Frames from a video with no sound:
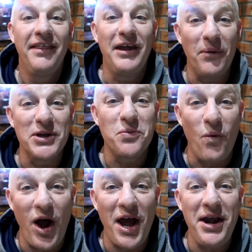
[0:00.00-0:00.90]
There was
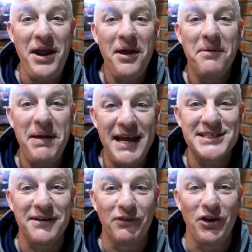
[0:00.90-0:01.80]
one
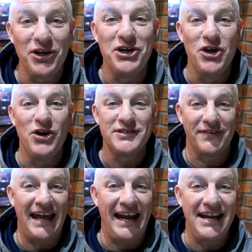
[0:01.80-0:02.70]
piece of good news
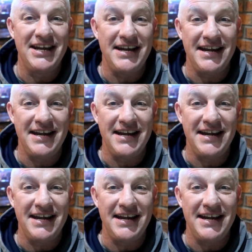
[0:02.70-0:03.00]
of getting